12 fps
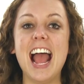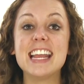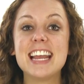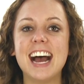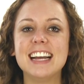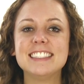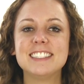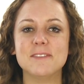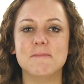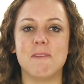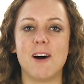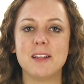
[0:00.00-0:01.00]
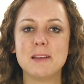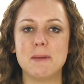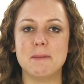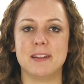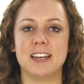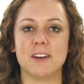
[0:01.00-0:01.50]
Hey guys, Molly
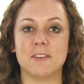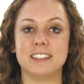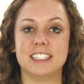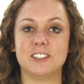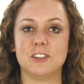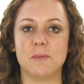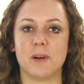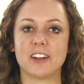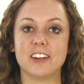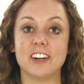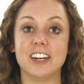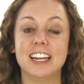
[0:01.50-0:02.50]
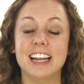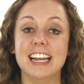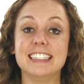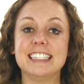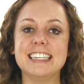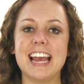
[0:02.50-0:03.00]
Pittman here with Digital Marketer,
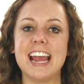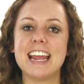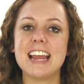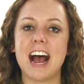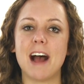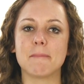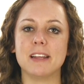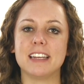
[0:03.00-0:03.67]
and today I'm